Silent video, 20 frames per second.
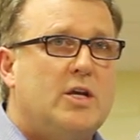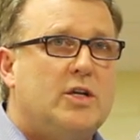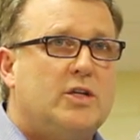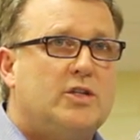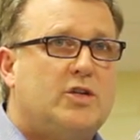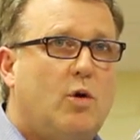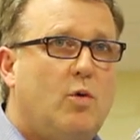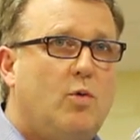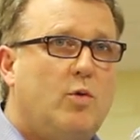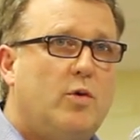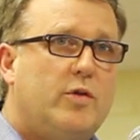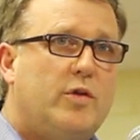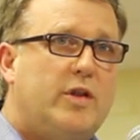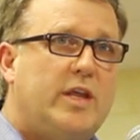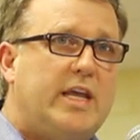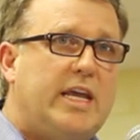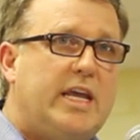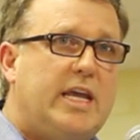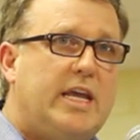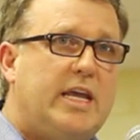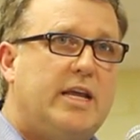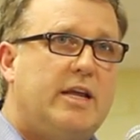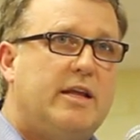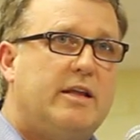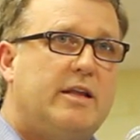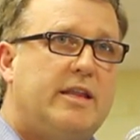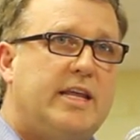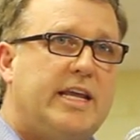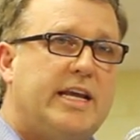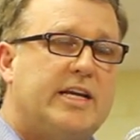So
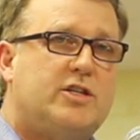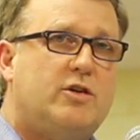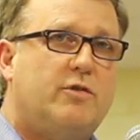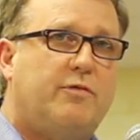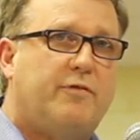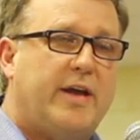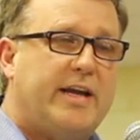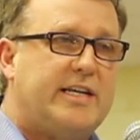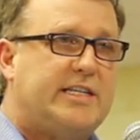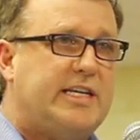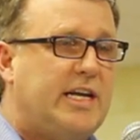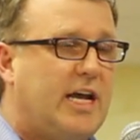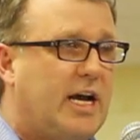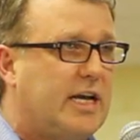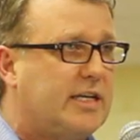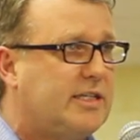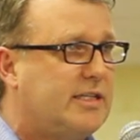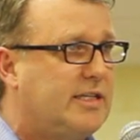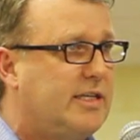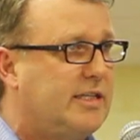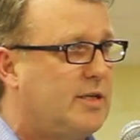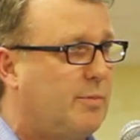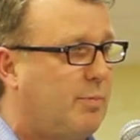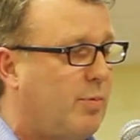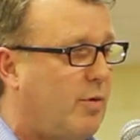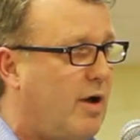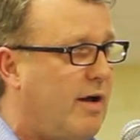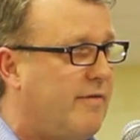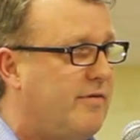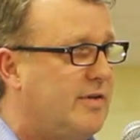the, the issue facing us as a
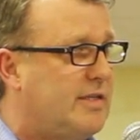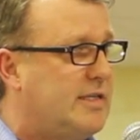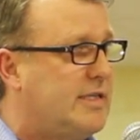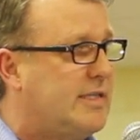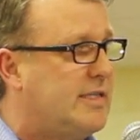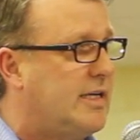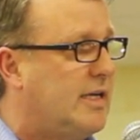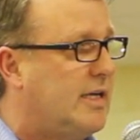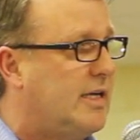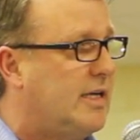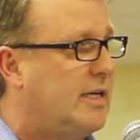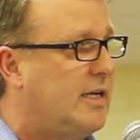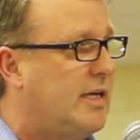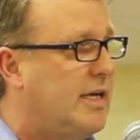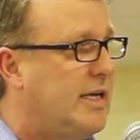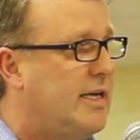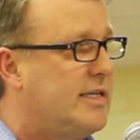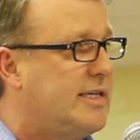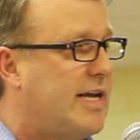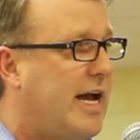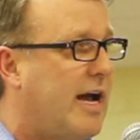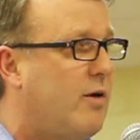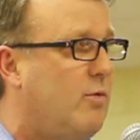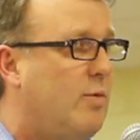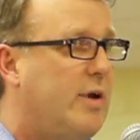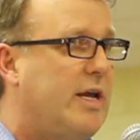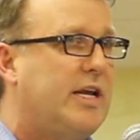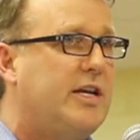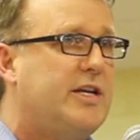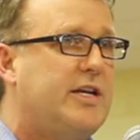province uh, is, how do
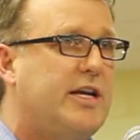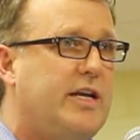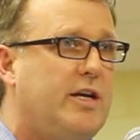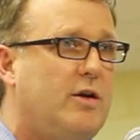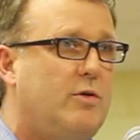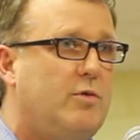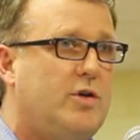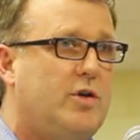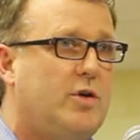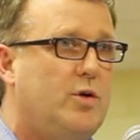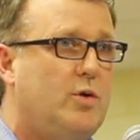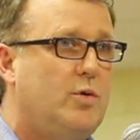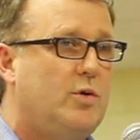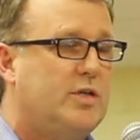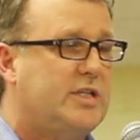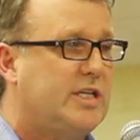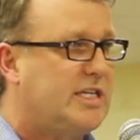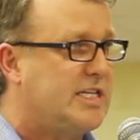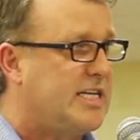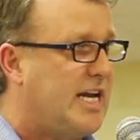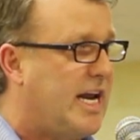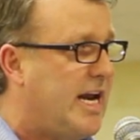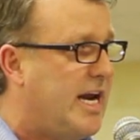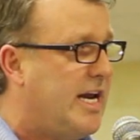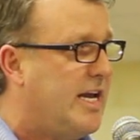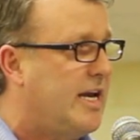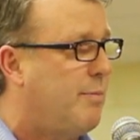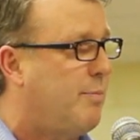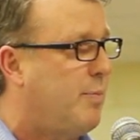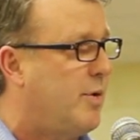we continue to
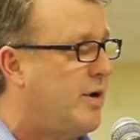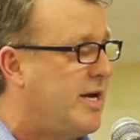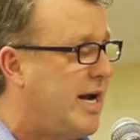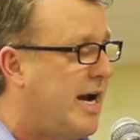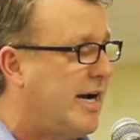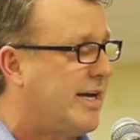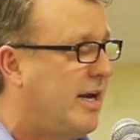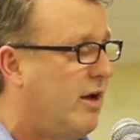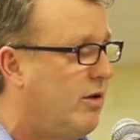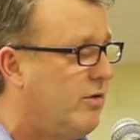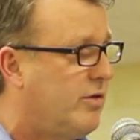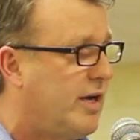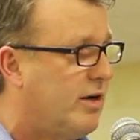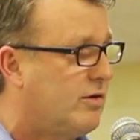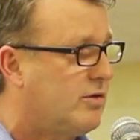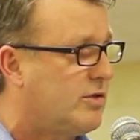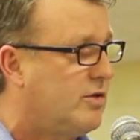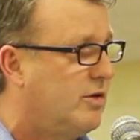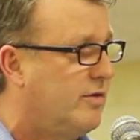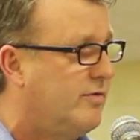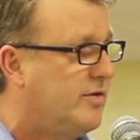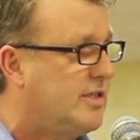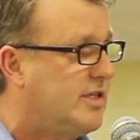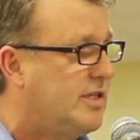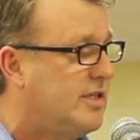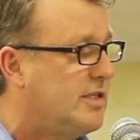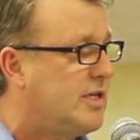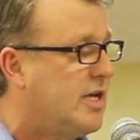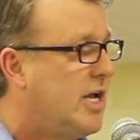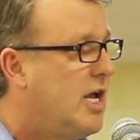sustain and protect healthcare
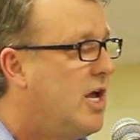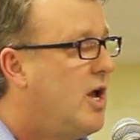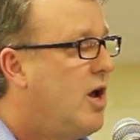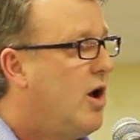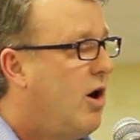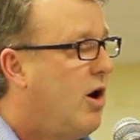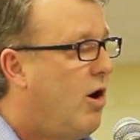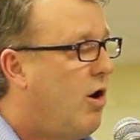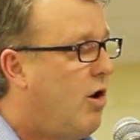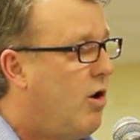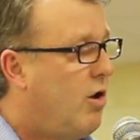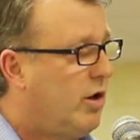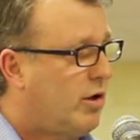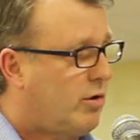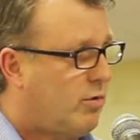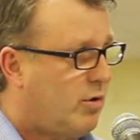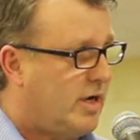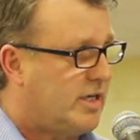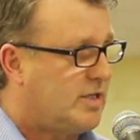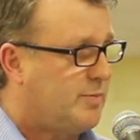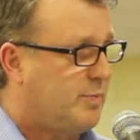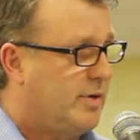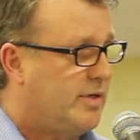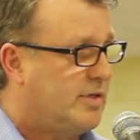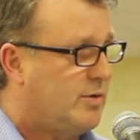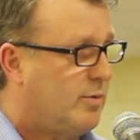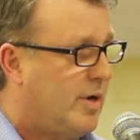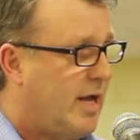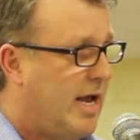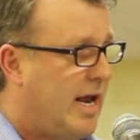services all across Prince
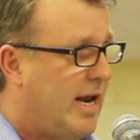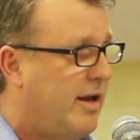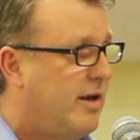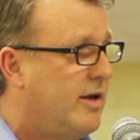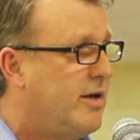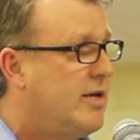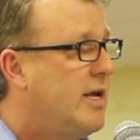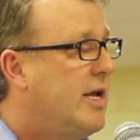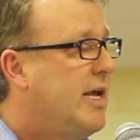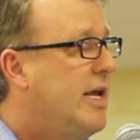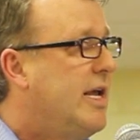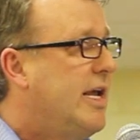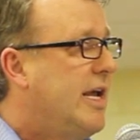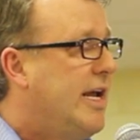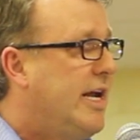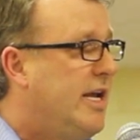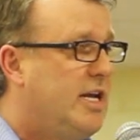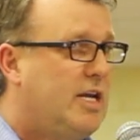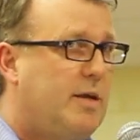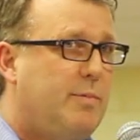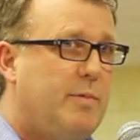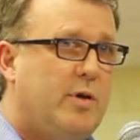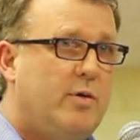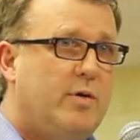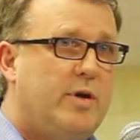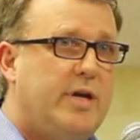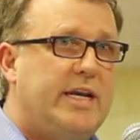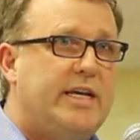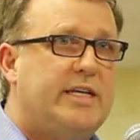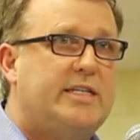Edward Island in
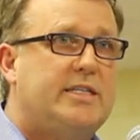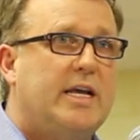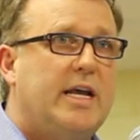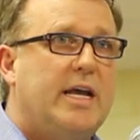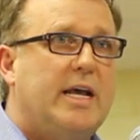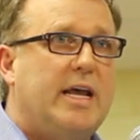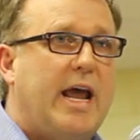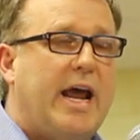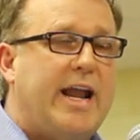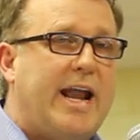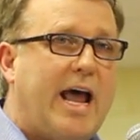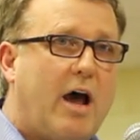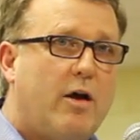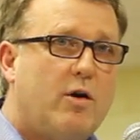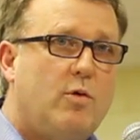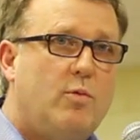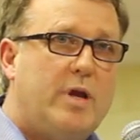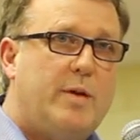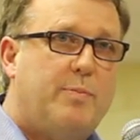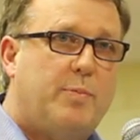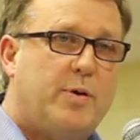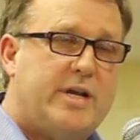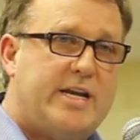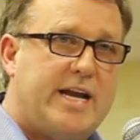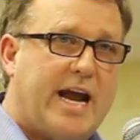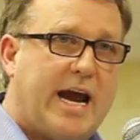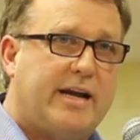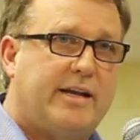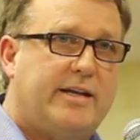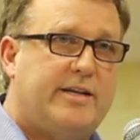communities, and how do we
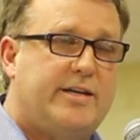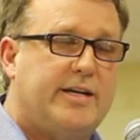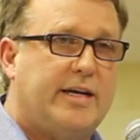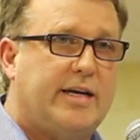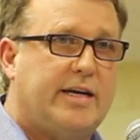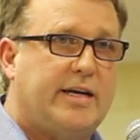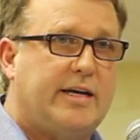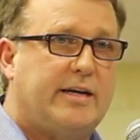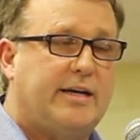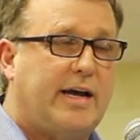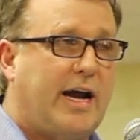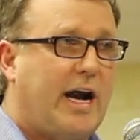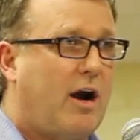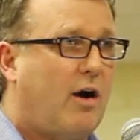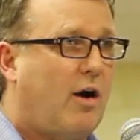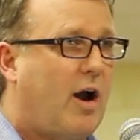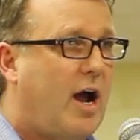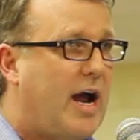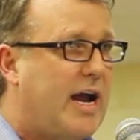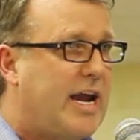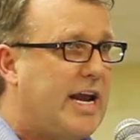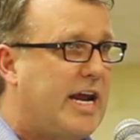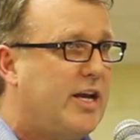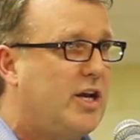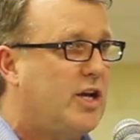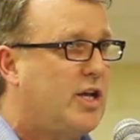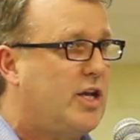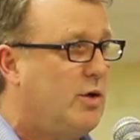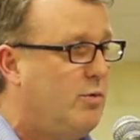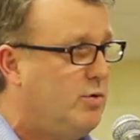protect uh, our high-end
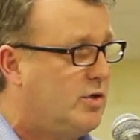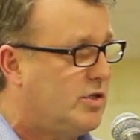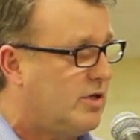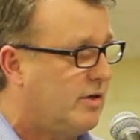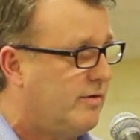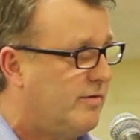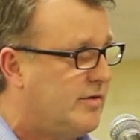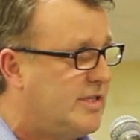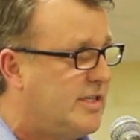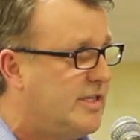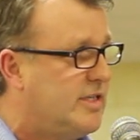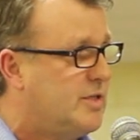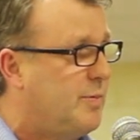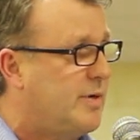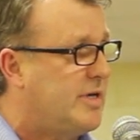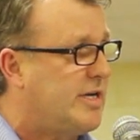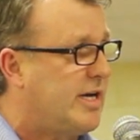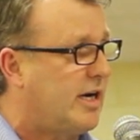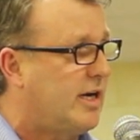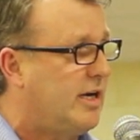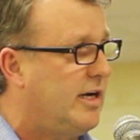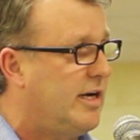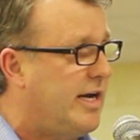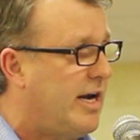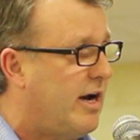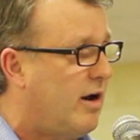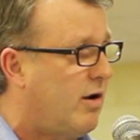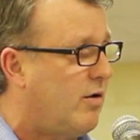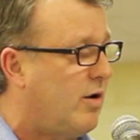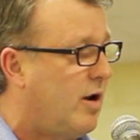acute services, particularly
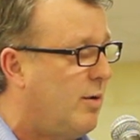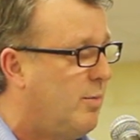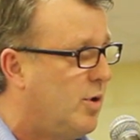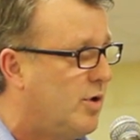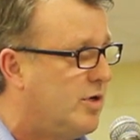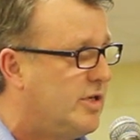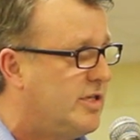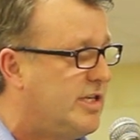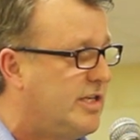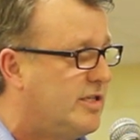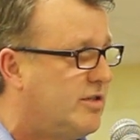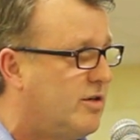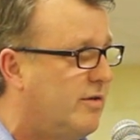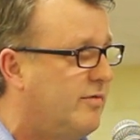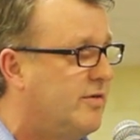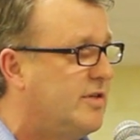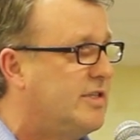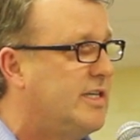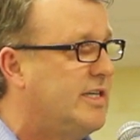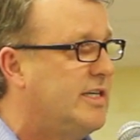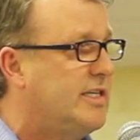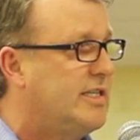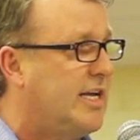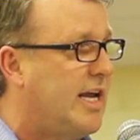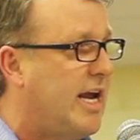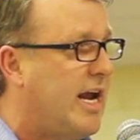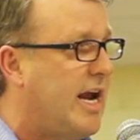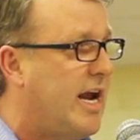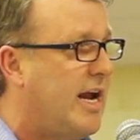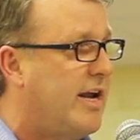our emergency
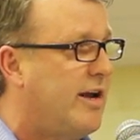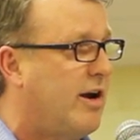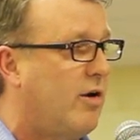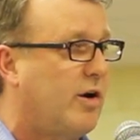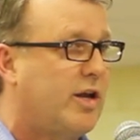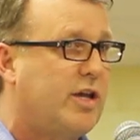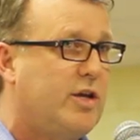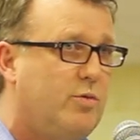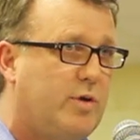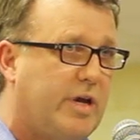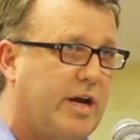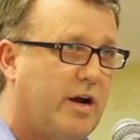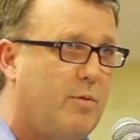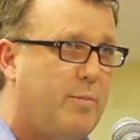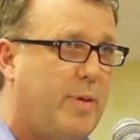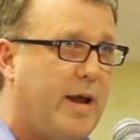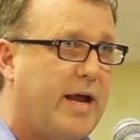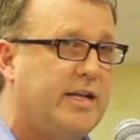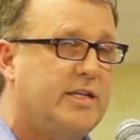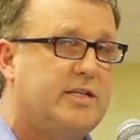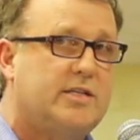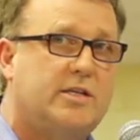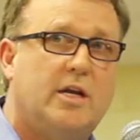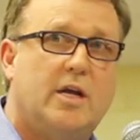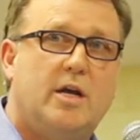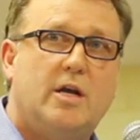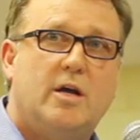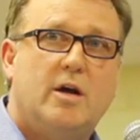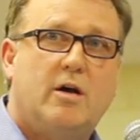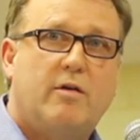services and our acute care beds
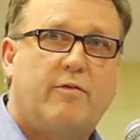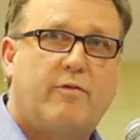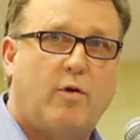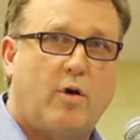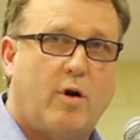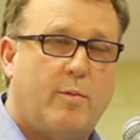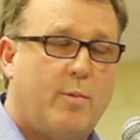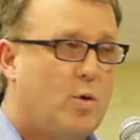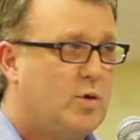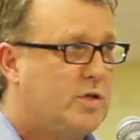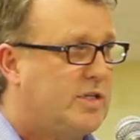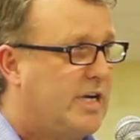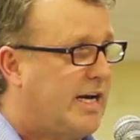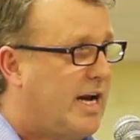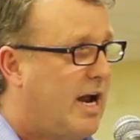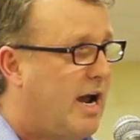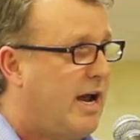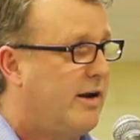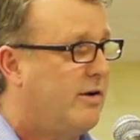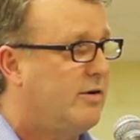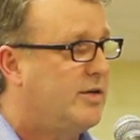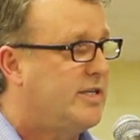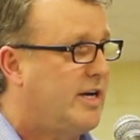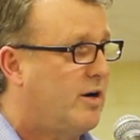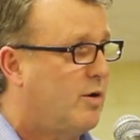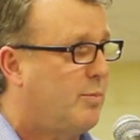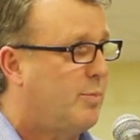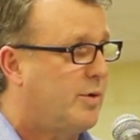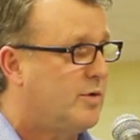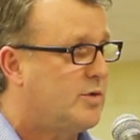for our most sick islanders
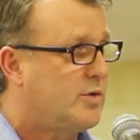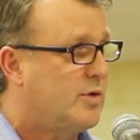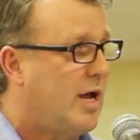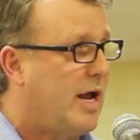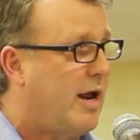here in Prince Edward